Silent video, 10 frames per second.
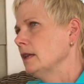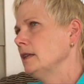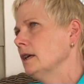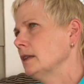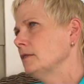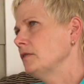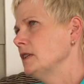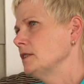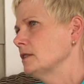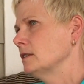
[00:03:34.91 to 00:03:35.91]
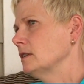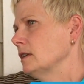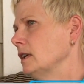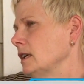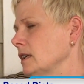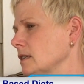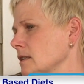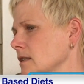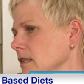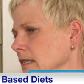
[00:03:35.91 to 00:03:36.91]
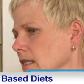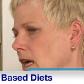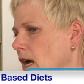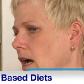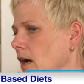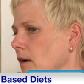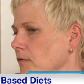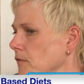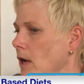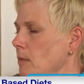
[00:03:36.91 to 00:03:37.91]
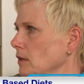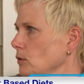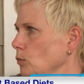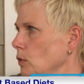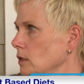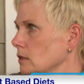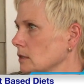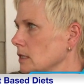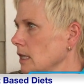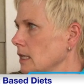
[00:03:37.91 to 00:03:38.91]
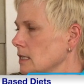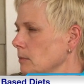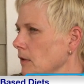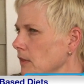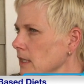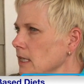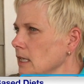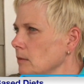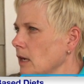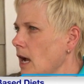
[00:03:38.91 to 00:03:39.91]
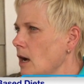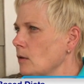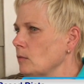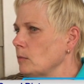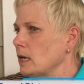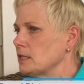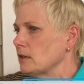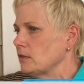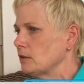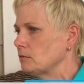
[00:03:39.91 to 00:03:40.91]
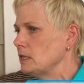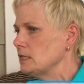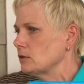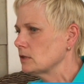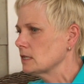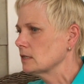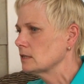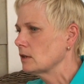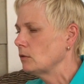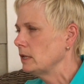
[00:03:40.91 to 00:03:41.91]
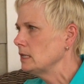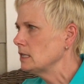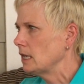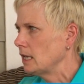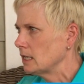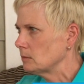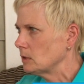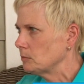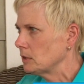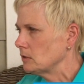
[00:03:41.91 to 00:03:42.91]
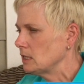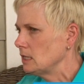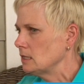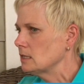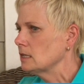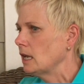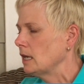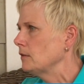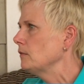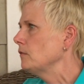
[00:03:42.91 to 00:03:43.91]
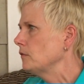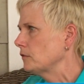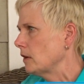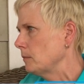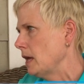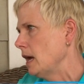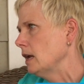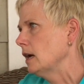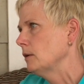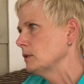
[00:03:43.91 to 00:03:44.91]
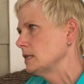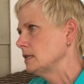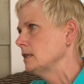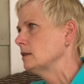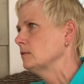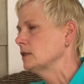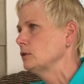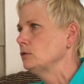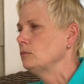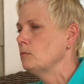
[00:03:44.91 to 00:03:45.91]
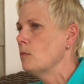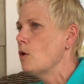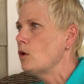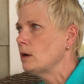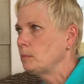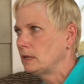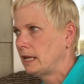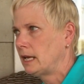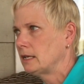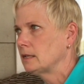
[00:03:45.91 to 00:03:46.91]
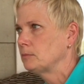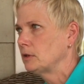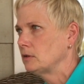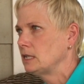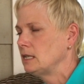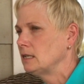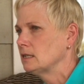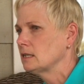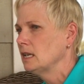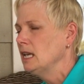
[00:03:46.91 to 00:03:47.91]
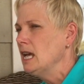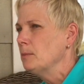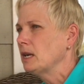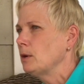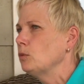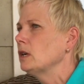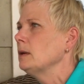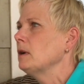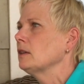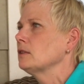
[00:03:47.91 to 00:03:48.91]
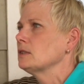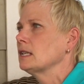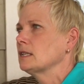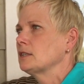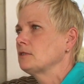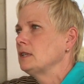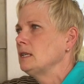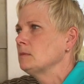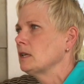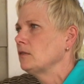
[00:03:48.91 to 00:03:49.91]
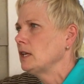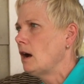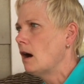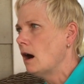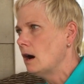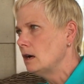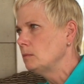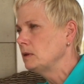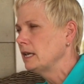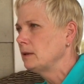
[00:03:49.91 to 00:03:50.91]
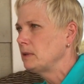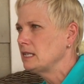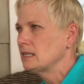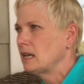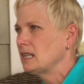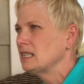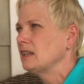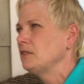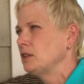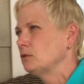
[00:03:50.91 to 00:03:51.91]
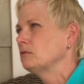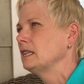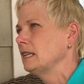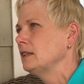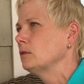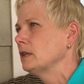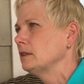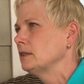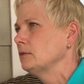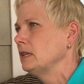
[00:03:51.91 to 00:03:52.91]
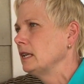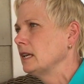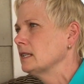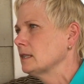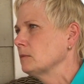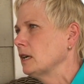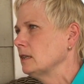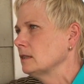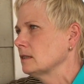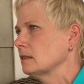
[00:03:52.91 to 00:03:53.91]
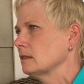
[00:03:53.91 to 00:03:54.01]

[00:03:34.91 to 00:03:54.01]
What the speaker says: The other feature is about the world. It's about thinking about how much of the resources go into animal proteins, and from that I would steer to more plant proteins. But I worry about those extremes of the all plant-based diets if you don't really know what you're doing and get some guidance.